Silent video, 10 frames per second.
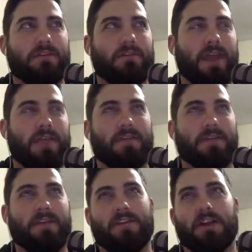
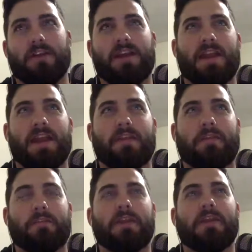Graphics or any kind of
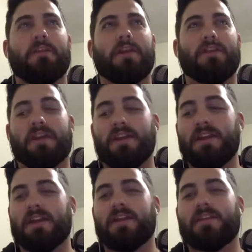3D rendering
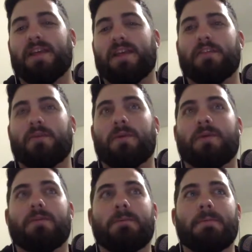is obviously one of
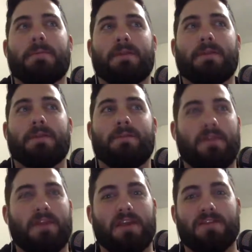them. But if you
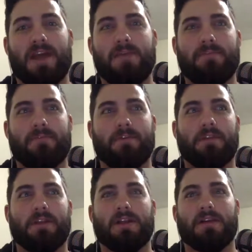have a shop
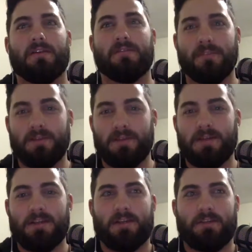full of
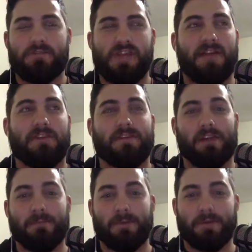Java
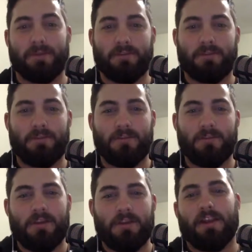developers,
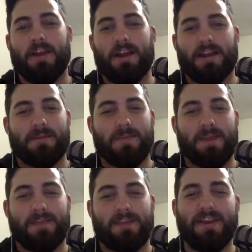you're not gonna
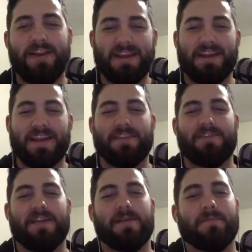
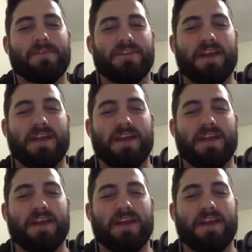give them